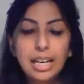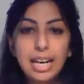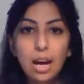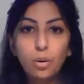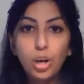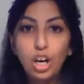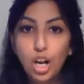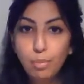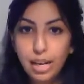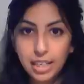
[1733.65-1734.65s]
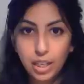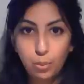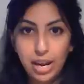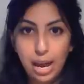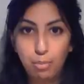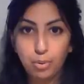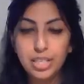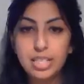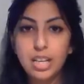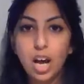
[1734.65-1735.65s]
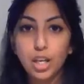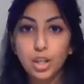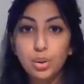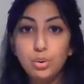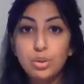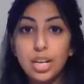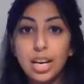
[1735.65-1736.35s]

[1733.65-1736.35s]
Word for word: Now, low molecular weight heparins are used